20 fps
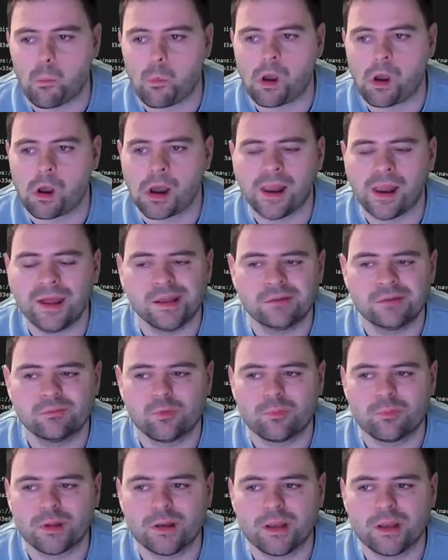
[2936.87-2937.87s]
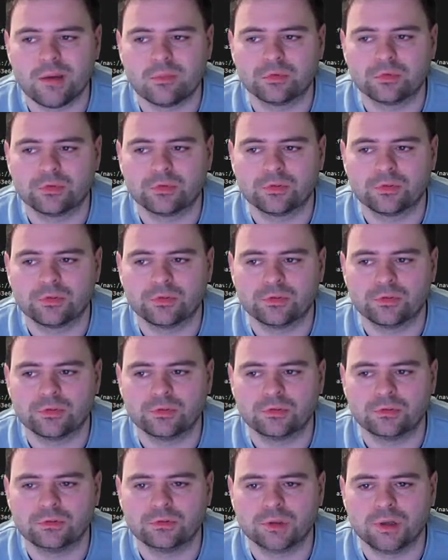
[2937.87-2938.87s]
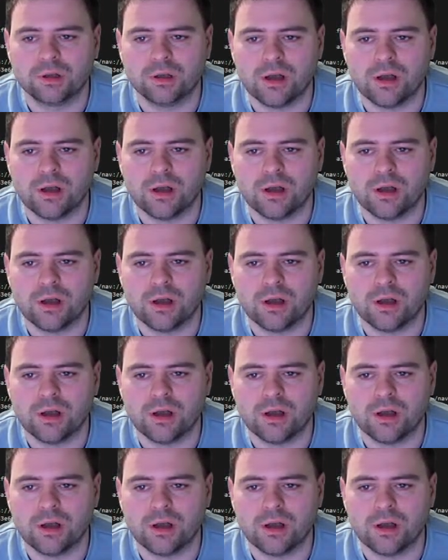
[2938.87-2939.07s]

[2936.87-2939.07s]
And we've been able to,